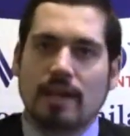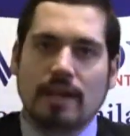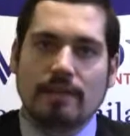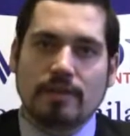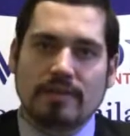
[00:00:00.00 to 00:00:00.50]

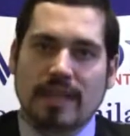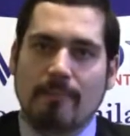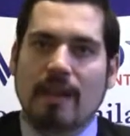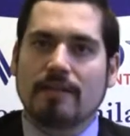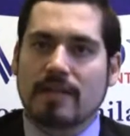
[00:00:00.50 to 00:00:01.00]
if you
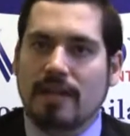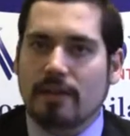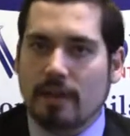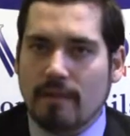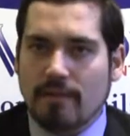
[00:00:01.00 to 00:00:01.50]
step outside
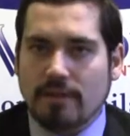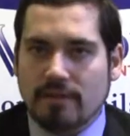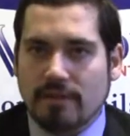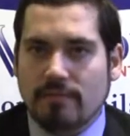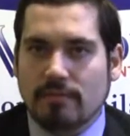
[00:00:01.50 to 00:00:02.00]
your comfort
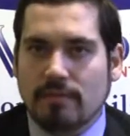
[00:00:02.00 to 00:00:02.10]
zone.